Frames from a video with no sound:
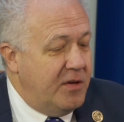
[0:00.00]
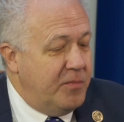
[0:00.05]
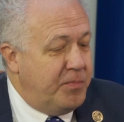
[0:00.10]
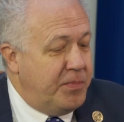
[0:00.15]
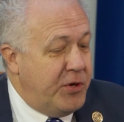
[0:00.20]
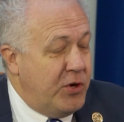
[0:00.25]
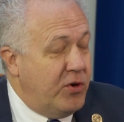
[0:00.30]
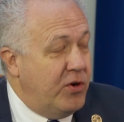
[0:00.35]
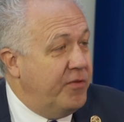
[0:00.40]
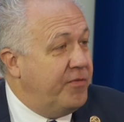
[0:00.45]

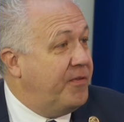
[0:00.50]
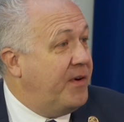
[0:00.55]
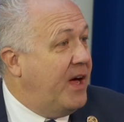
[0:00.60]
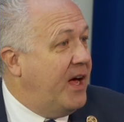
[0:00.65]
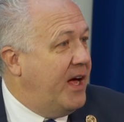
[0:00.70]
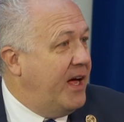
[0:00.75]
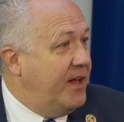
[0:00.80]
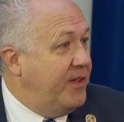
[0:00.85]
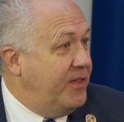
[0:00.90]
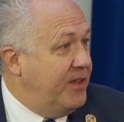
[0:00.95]

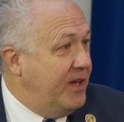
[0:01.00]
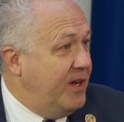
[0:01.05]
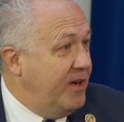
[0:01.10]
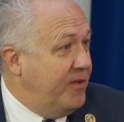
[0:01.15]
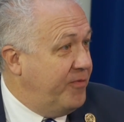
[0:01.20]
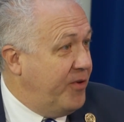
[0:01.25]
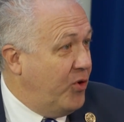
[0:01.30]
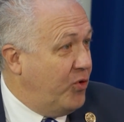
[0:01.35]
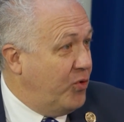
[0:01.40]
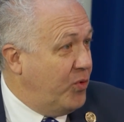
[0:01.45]
purify the
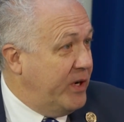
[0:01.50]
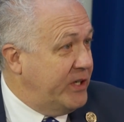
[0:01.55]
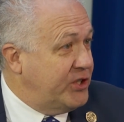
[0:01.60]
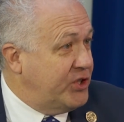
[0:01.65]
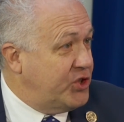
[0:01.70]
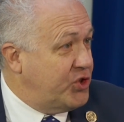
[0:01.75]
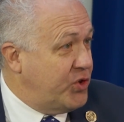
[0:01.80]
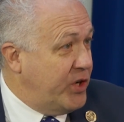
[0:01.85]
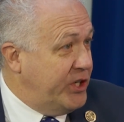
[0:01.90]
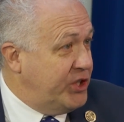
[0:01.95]
voter
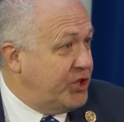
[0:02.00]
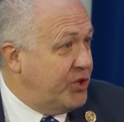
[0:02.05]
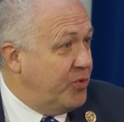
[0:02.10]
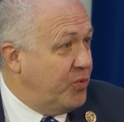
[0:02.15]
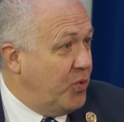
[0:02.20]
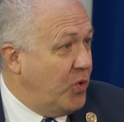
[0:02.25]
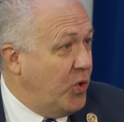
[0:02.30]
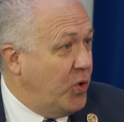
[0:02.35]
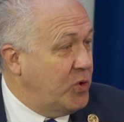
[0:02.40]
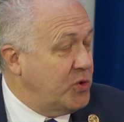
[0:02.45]
registration
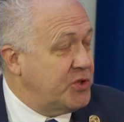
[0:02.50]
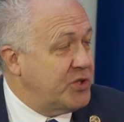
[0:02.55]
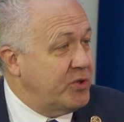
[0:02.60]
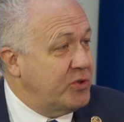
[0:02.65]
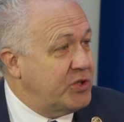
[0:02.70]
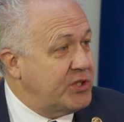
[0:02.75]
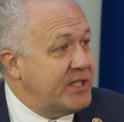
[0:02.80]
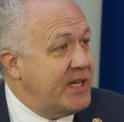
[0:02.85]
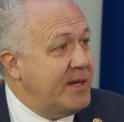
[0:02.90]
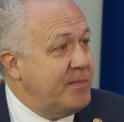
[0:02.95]
rolls.
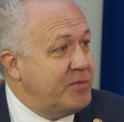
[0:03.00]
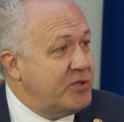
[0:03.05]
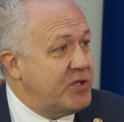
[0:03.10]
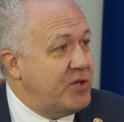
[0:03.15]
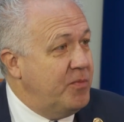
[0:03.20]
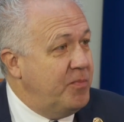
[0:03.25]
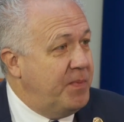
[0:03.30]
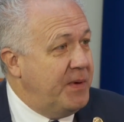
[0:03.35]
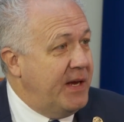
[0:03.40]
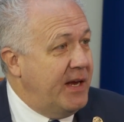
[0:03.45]
There seems
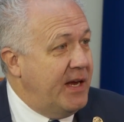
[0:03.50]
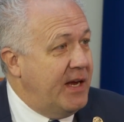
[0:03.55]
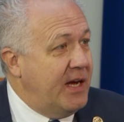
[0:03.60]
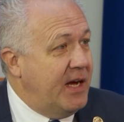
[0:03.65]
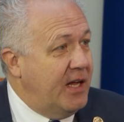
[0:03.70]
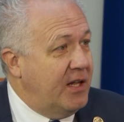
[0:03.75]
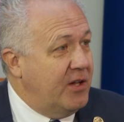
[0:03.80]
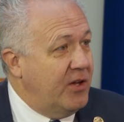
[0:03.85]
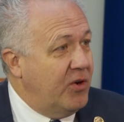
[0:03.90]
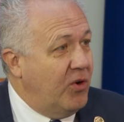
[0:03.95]
to be
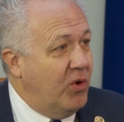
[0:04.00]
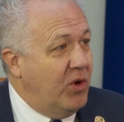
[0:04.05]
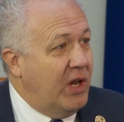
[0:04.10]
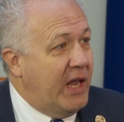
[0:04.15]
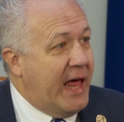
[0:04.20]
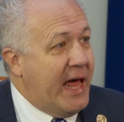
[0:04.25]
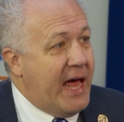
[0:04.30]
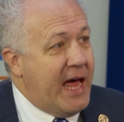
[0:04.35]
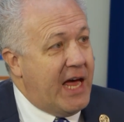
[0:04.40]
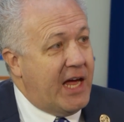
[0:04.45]
a little
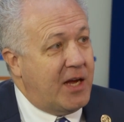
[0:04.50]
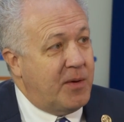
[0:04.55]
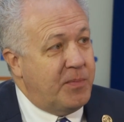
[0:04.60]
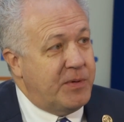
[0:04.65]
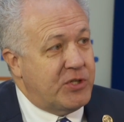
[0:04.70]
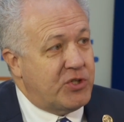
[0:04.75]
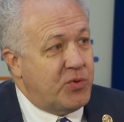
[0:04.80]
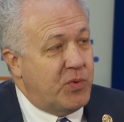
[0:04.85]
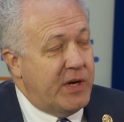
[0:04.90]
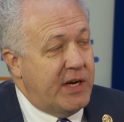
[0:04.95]
lag
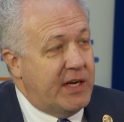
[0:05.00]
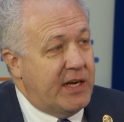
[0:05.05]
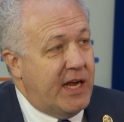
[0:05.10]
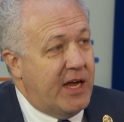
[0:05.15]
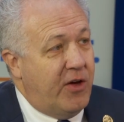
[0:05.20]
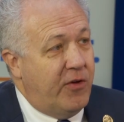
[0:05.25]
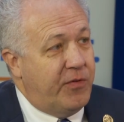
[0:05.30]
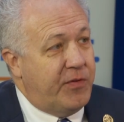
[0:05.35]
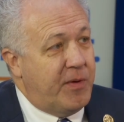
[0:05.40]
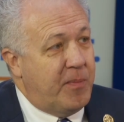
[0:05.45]
between
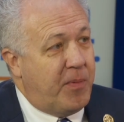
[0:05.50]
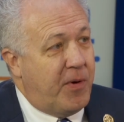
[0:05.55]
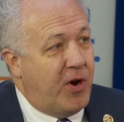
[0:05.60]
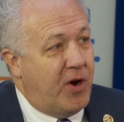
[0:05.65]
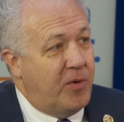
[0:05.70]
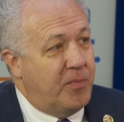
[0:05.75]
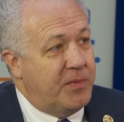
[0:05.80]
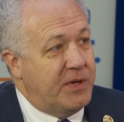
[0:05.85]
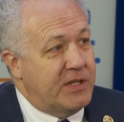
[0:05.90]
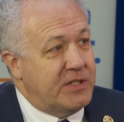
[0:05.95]
health
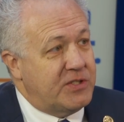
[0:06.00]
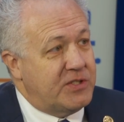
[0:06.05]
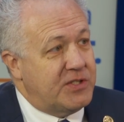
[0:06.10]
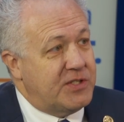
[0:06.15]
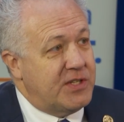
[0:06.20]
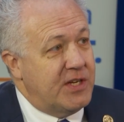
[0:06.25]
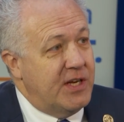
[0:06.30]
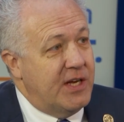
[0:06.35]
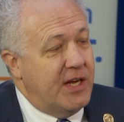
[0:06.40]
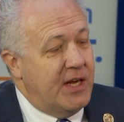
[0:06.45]

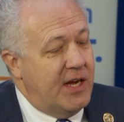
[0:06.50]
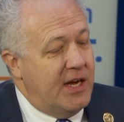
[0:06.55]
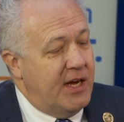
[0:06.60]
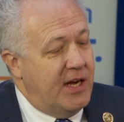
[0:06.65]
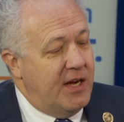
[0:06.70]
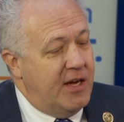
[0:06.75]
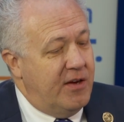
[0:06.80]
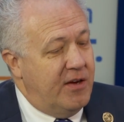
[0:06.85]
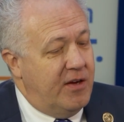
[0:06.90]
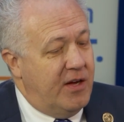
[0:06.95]
departments
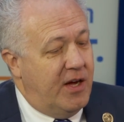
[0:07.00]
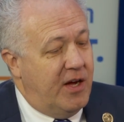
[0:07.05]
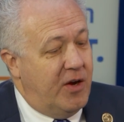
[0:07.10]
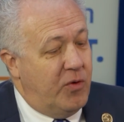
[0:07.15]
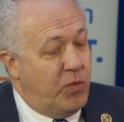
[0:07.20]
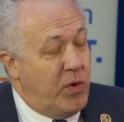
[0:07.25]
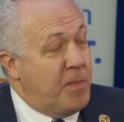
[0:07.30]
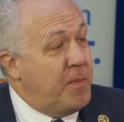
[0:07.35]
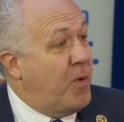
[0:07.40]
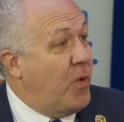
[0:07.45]

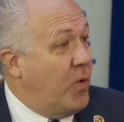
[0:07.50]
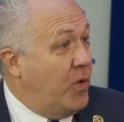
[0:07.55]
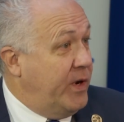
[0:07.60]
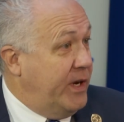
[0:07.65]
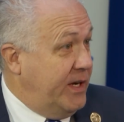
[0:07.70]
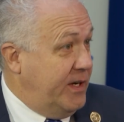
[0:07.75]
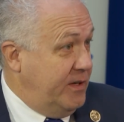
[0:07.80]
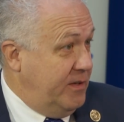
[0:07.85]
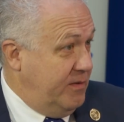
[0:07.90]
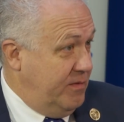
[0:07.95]

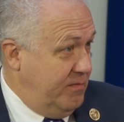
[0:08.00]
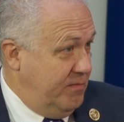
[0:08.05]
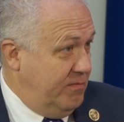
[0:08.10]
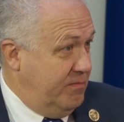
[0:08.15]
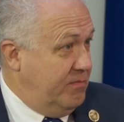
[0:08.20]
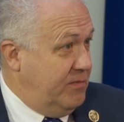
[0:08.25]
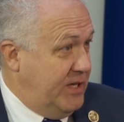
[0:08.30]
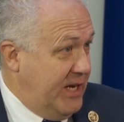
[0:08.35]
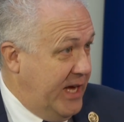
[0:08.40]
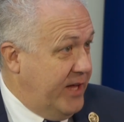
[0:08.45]
reporting
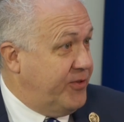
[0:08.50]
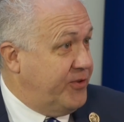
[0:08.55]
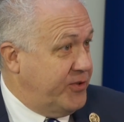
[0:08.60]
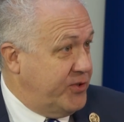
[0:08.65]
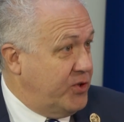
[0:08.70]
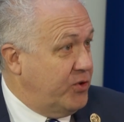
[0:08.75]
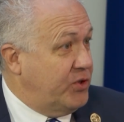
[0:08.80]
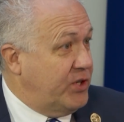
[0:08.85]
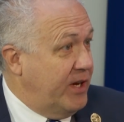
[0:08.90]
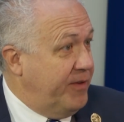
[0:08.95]
death
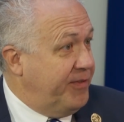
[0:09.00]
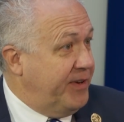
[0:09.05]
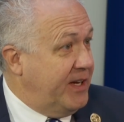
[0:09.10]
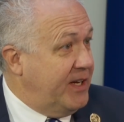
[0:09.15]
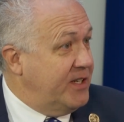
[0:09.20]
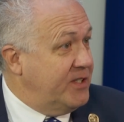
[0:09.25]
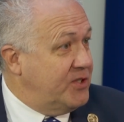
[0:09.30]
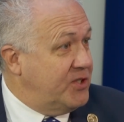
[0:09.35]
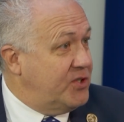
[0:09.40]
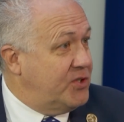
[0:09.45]

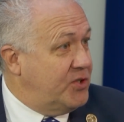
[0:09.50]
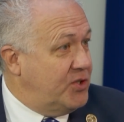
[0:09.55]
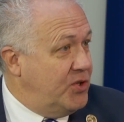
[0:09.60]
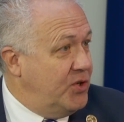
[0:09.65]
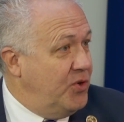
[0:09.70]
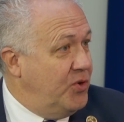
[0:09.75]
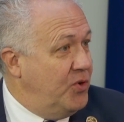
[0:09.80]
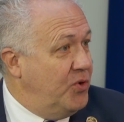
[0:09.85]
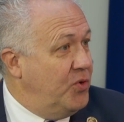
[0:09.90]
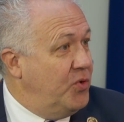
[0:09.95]
certificates
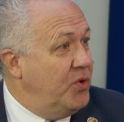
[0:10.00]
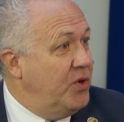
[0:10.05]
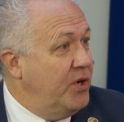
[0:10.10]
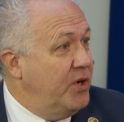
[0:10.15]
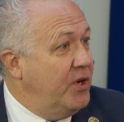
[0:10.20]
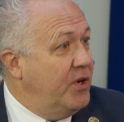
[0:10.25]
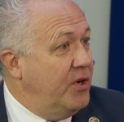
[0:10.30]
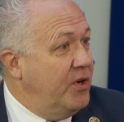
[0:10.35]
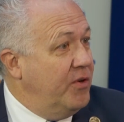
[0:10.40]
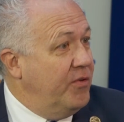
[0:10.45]
to
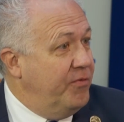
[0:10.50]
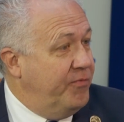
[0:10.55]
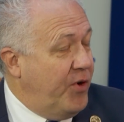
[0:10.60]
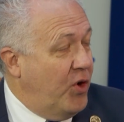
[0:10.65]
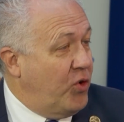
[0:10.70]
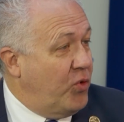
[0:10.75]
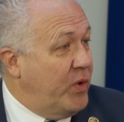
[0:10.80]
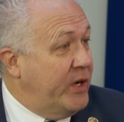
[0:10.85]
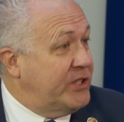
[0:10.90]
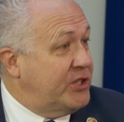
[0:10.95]

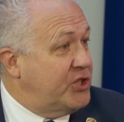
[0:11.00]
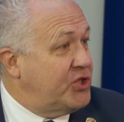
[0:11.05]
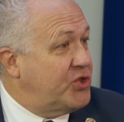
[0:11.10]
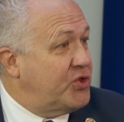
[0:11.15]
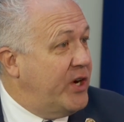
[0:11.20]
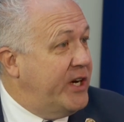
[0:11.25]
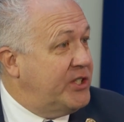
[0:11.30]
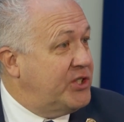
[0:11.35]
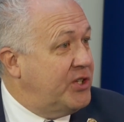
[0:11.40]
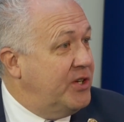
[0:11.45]
voter
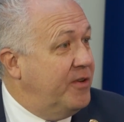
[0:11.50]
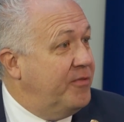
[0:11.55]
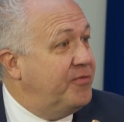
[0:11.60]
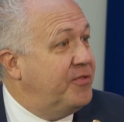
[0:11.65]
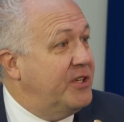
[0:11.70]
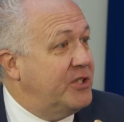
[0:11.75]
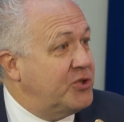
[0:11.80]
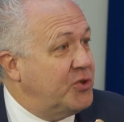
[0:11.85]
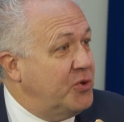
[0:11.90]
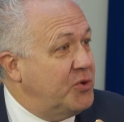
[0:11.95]
registration
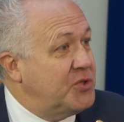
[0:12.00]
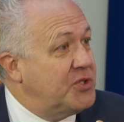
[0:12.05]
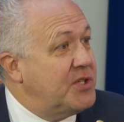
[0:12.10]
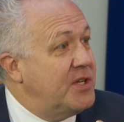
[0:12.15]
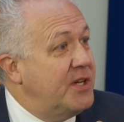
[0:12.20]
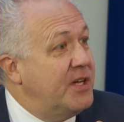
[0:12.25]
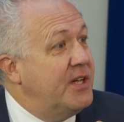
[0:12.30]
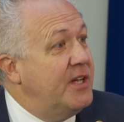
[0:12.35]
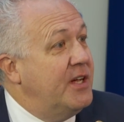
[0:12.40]
officials.